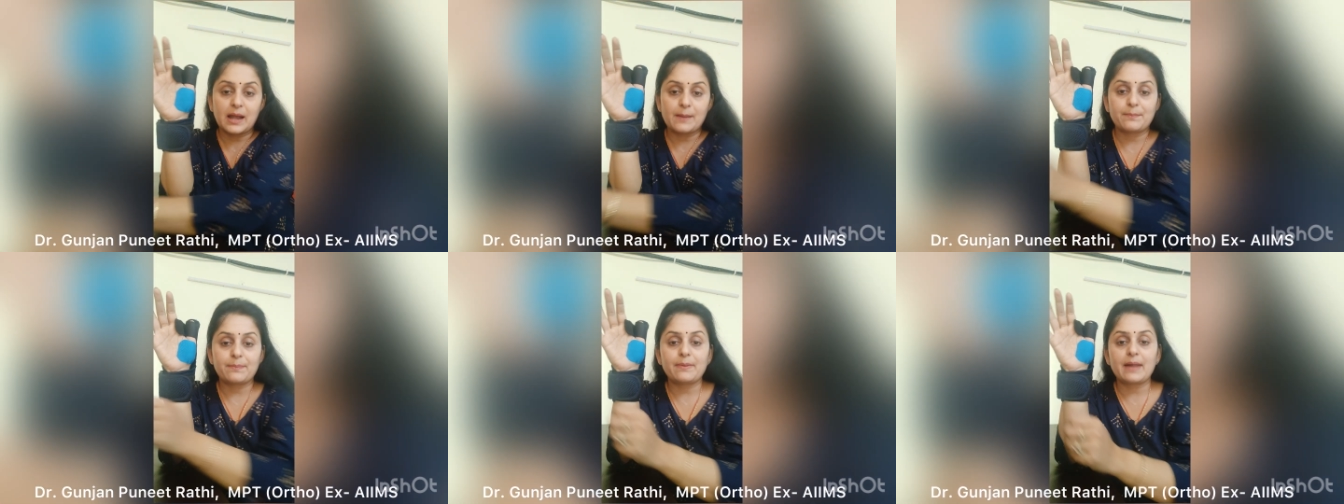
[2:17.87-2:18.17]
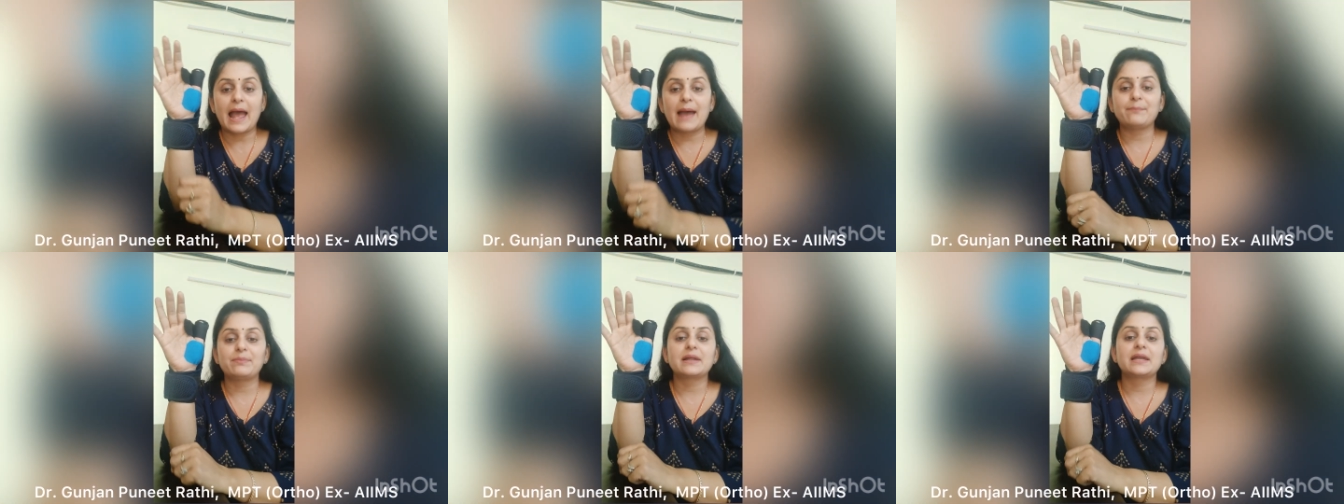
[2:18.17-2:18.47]

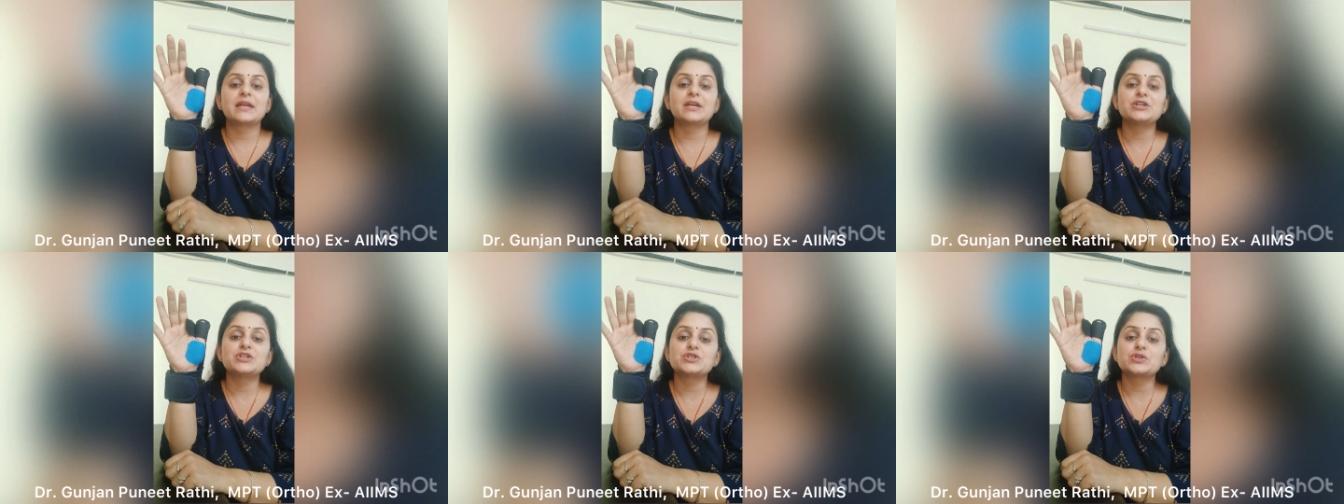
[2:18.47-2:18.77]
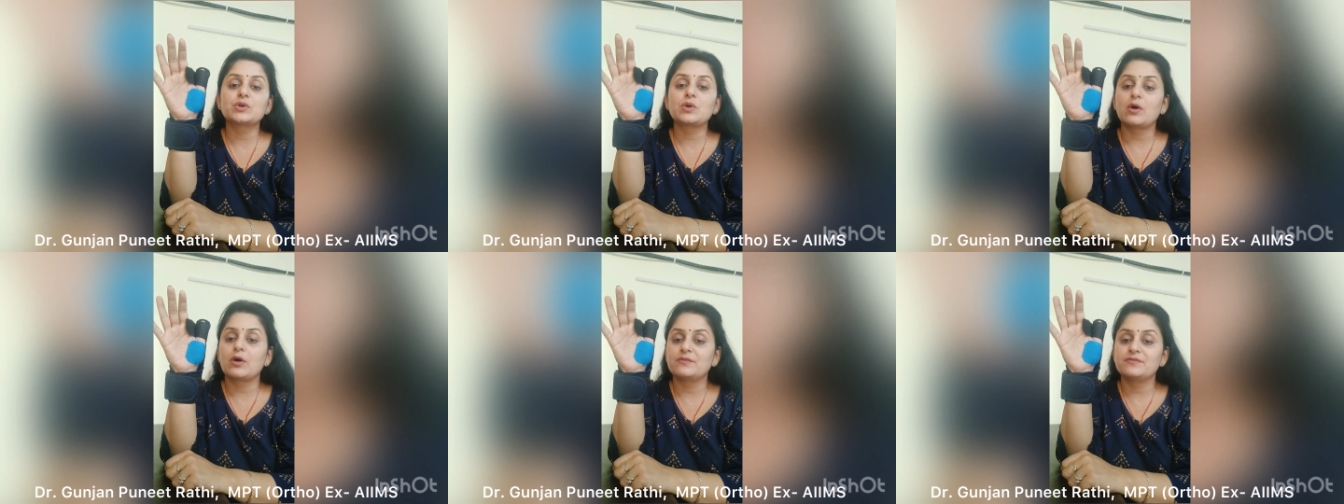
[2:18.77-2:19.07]
application
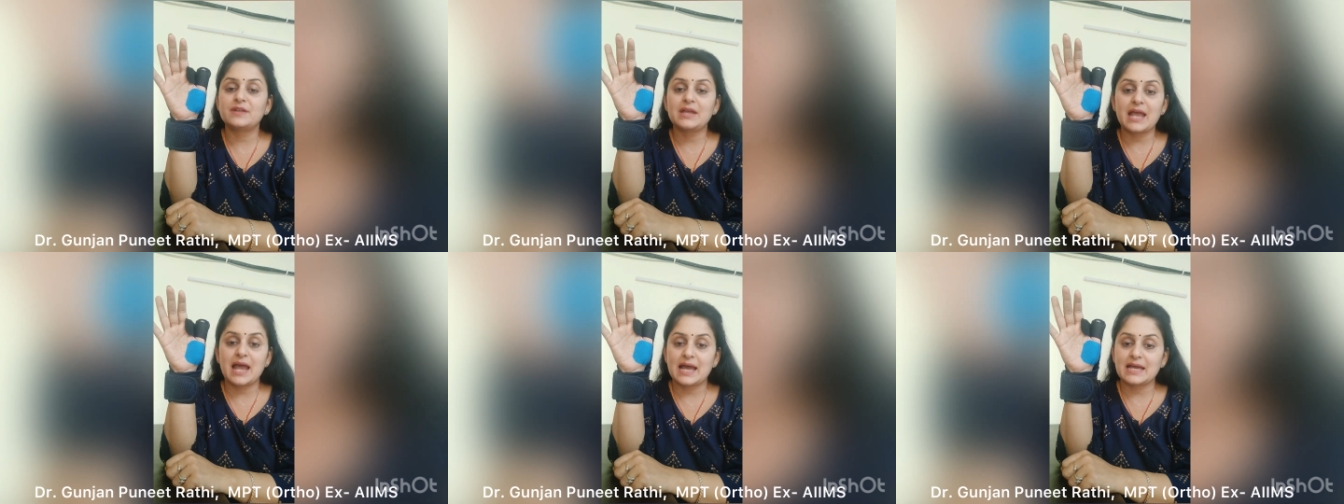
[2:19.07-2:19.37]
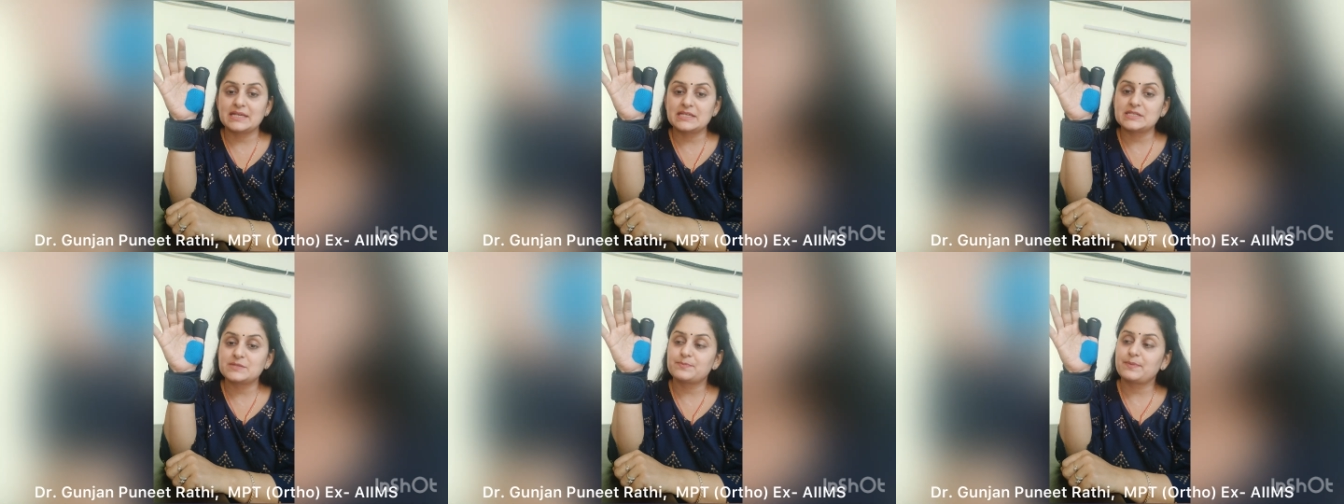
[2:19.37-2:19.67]
of the
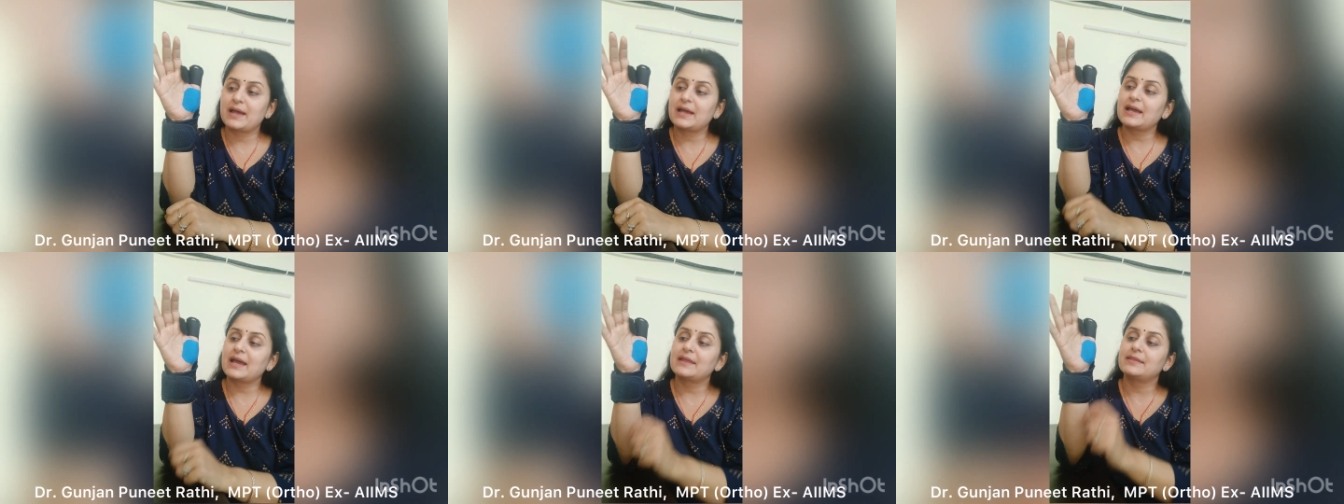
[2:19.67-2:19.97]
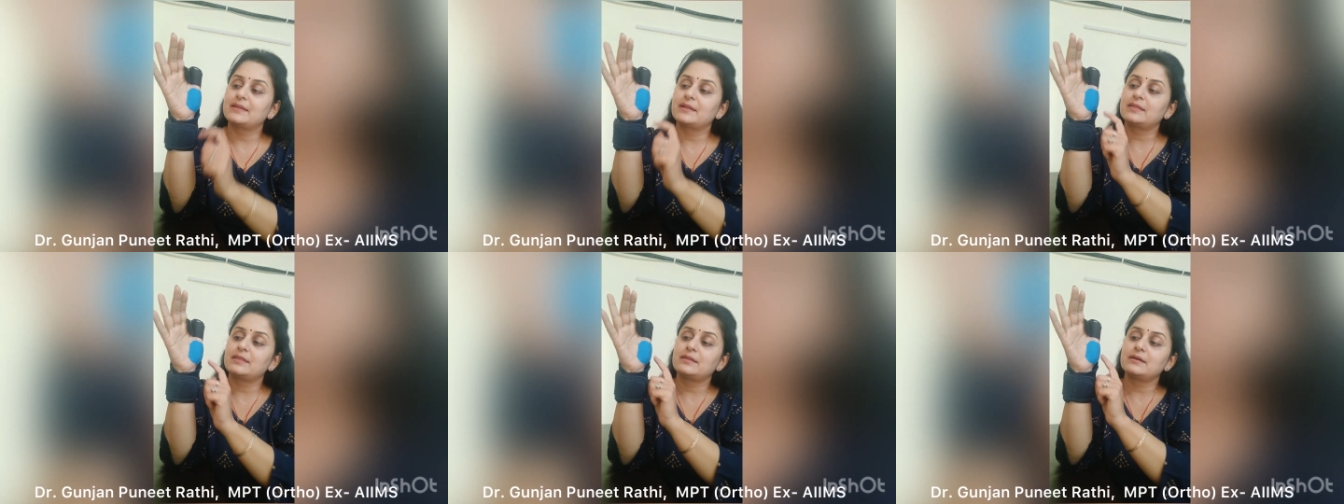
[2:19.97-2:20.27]
ice pack, and
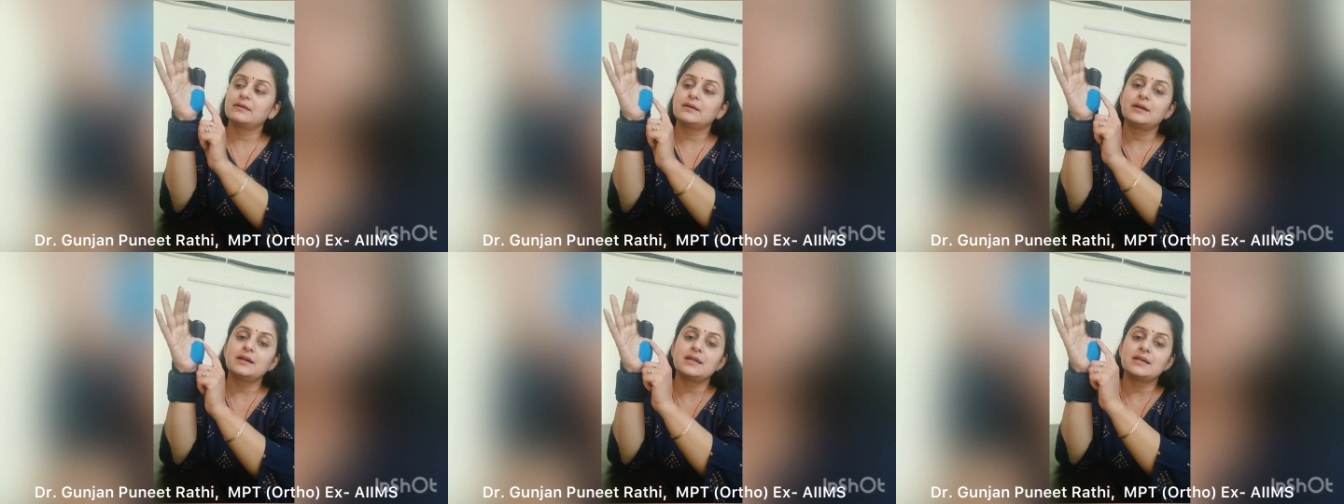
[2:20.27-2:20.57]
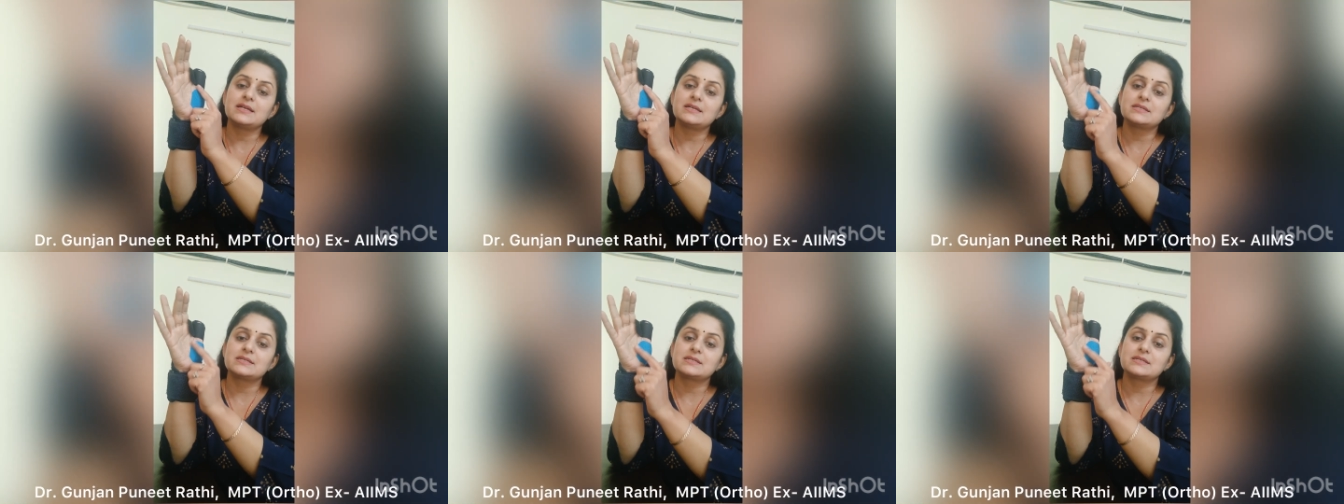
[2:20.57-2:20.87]
the third
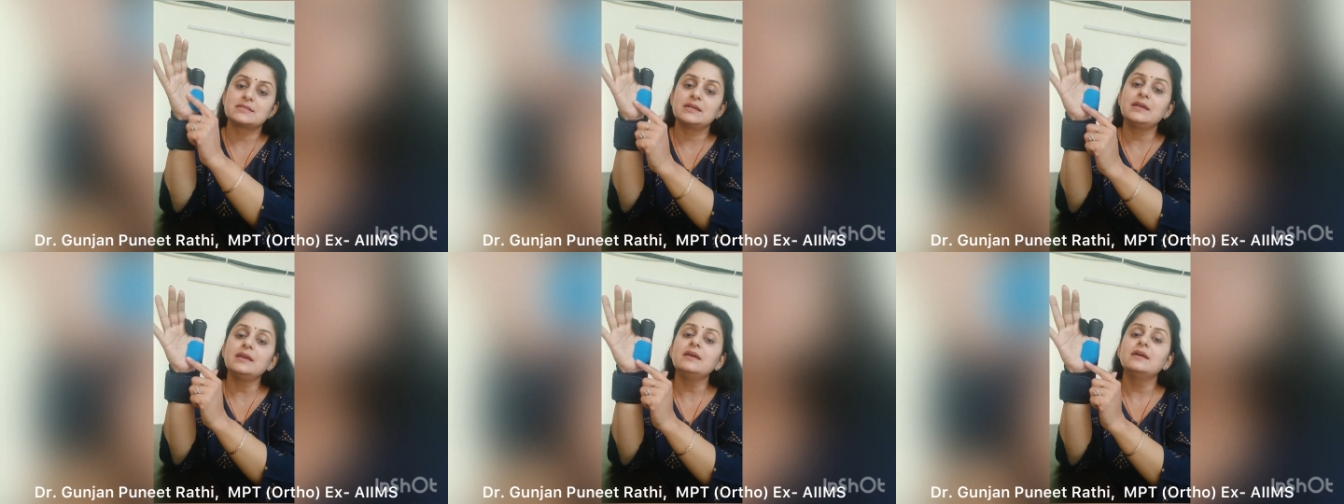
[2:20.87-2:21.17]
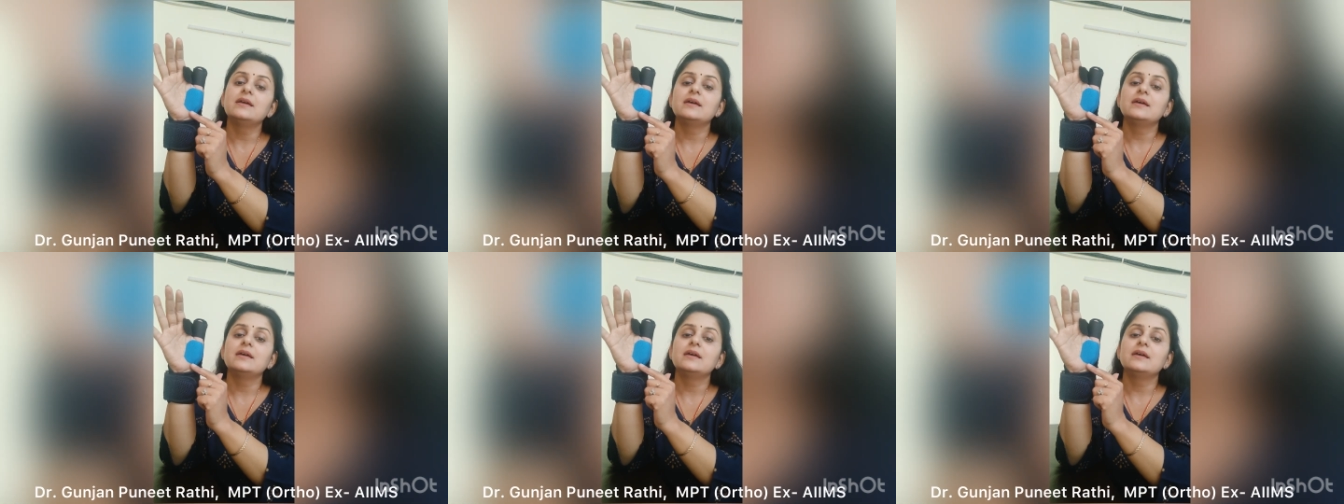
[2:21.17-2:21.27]
is the